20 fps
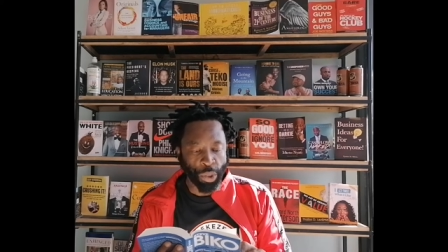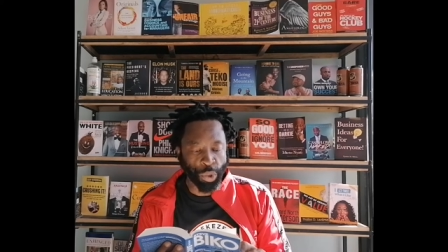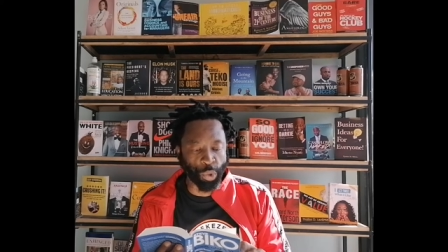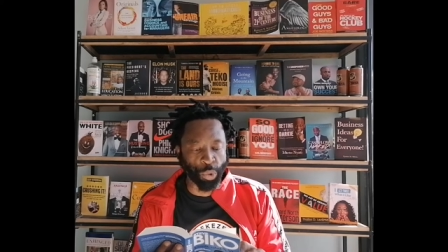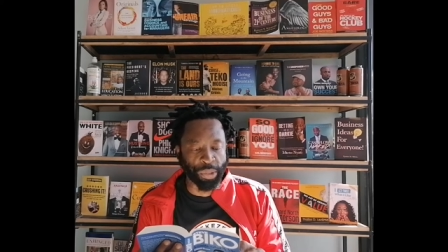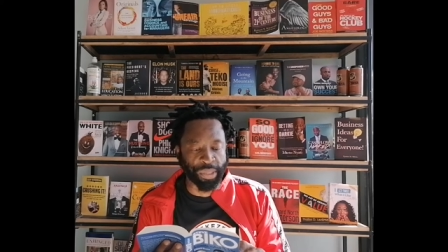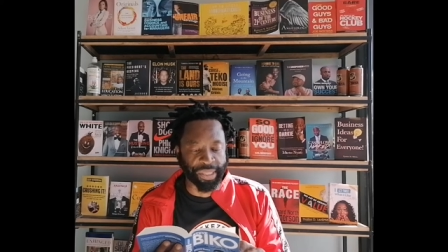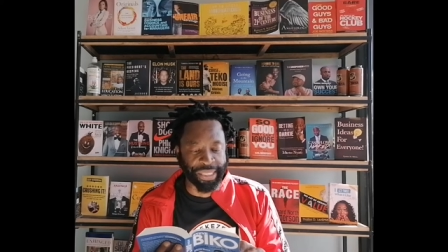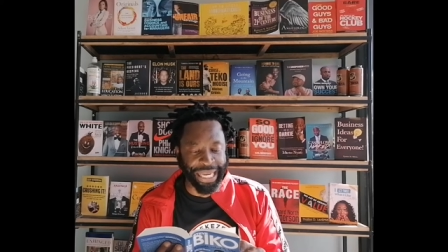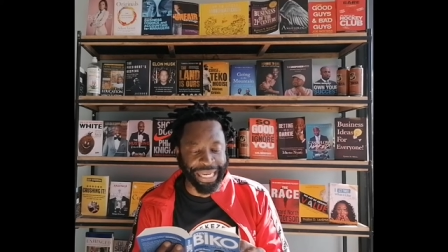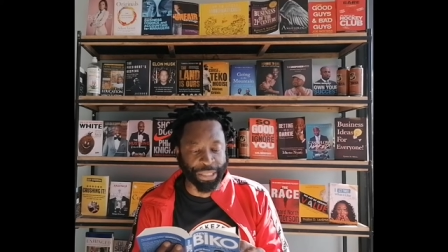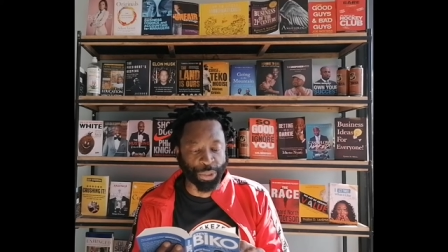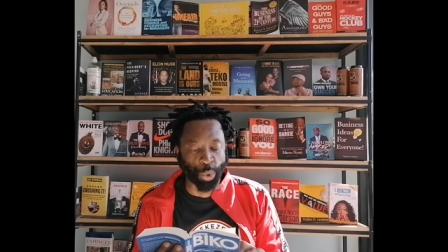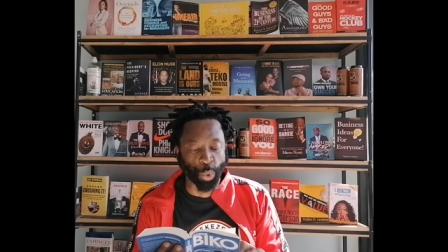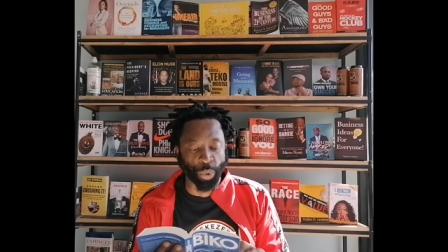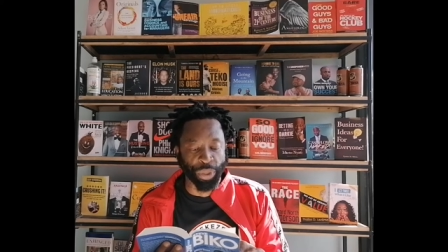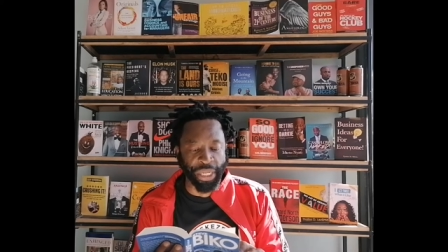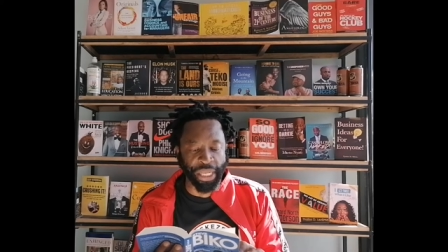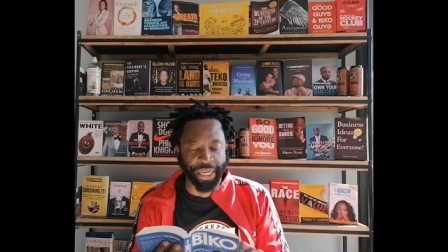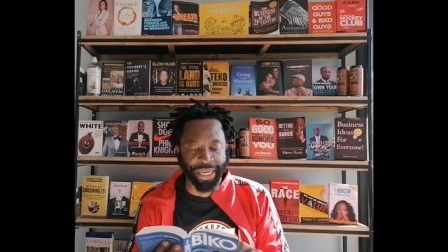to seek
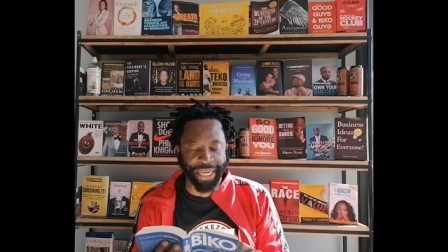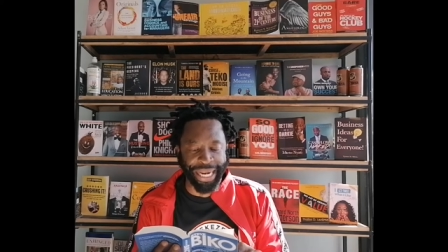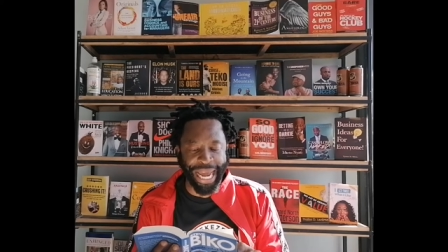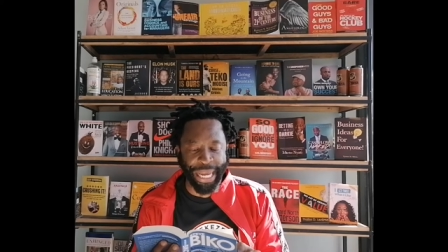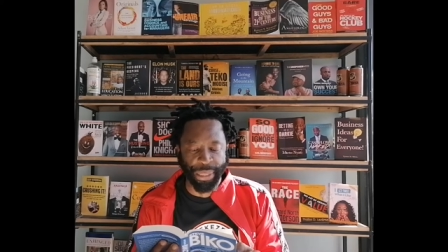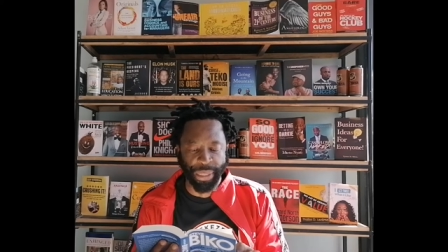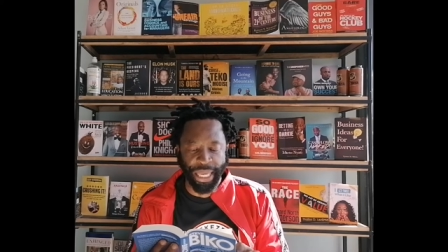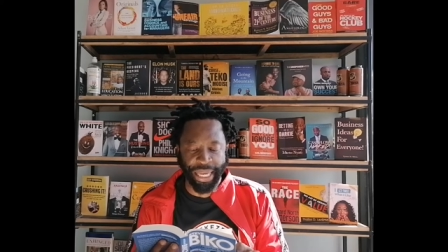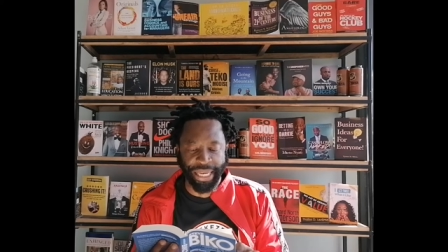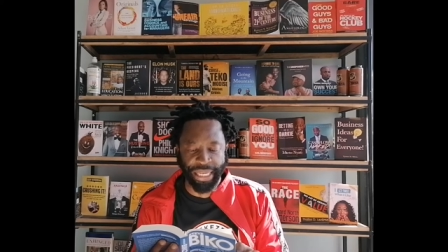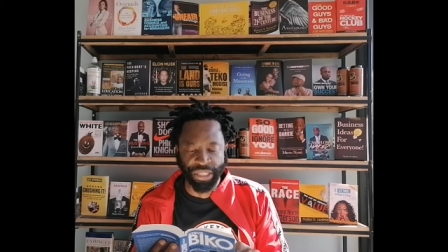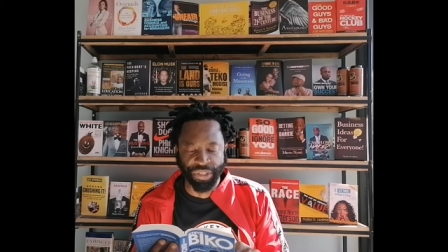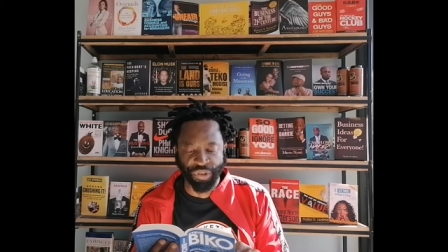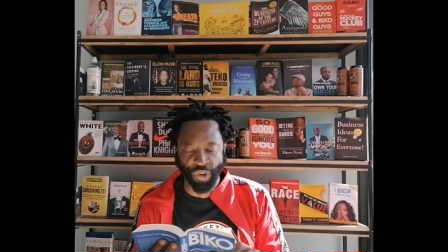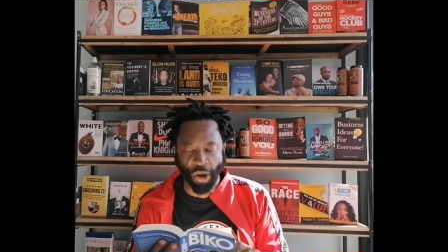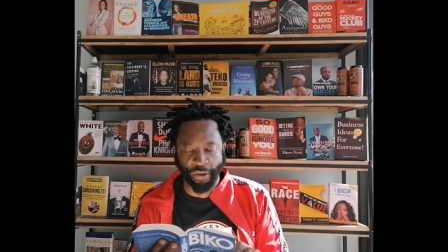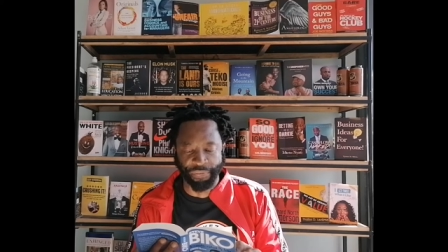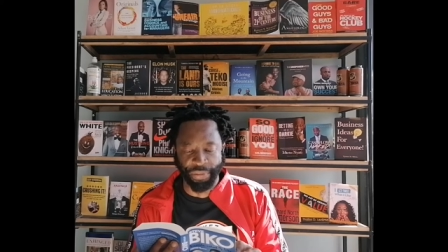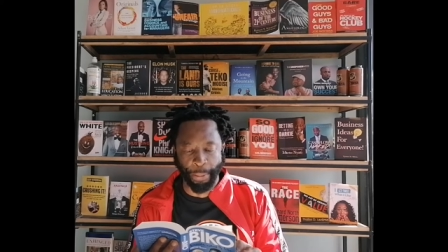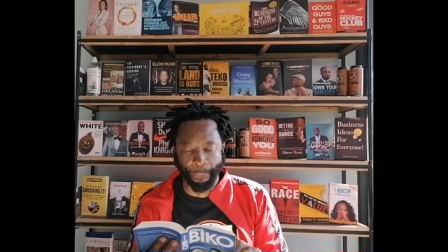to rewrite the
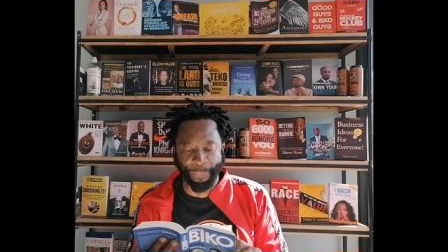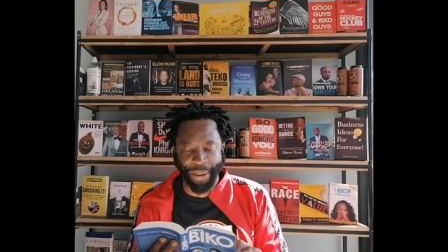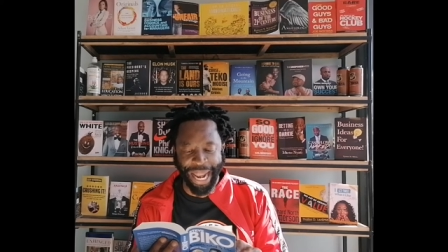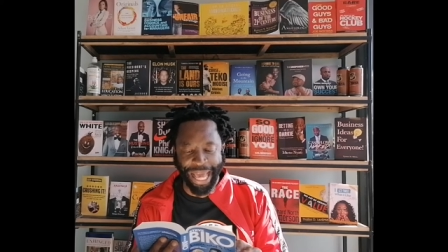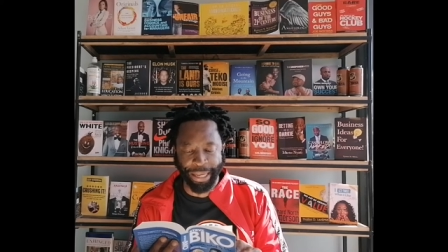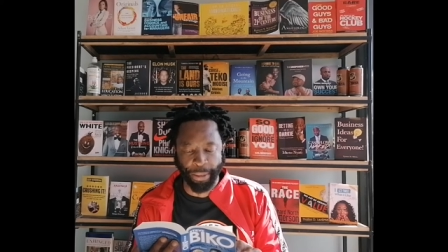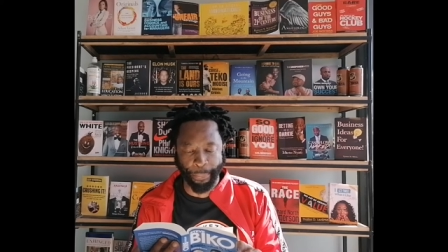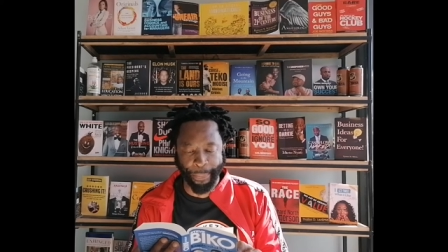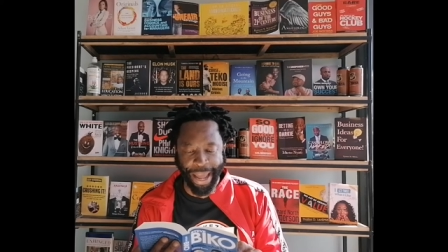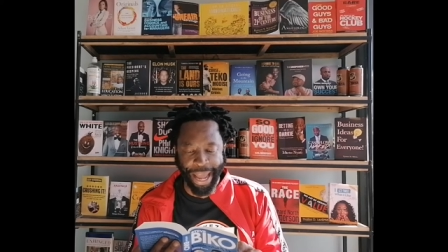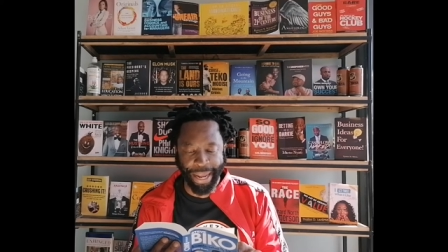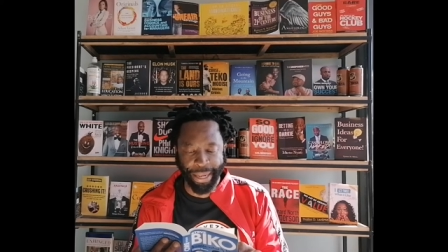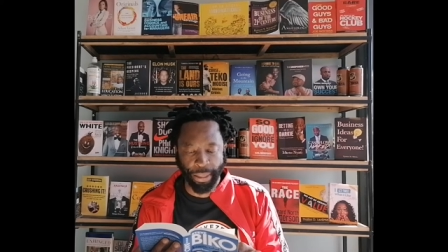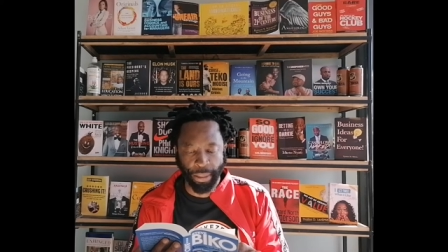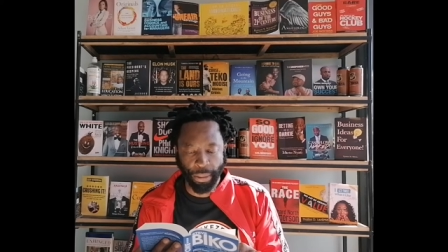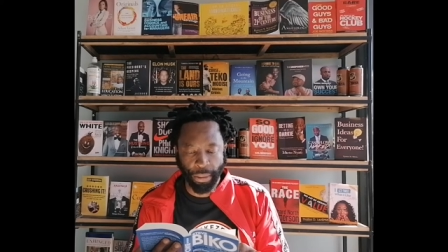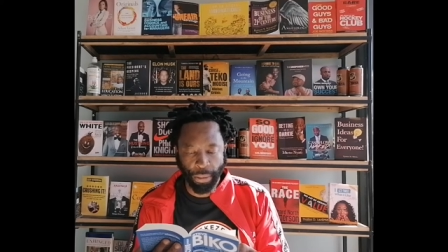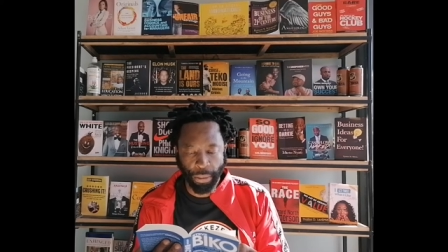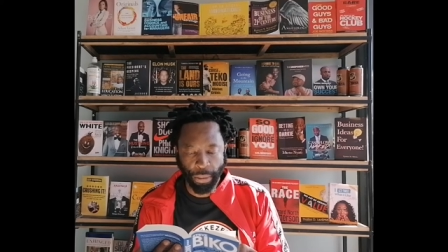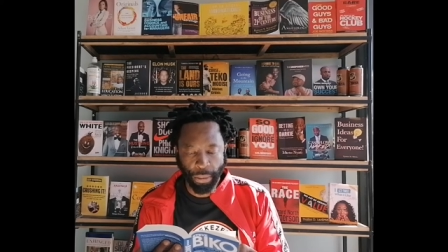history of the black man,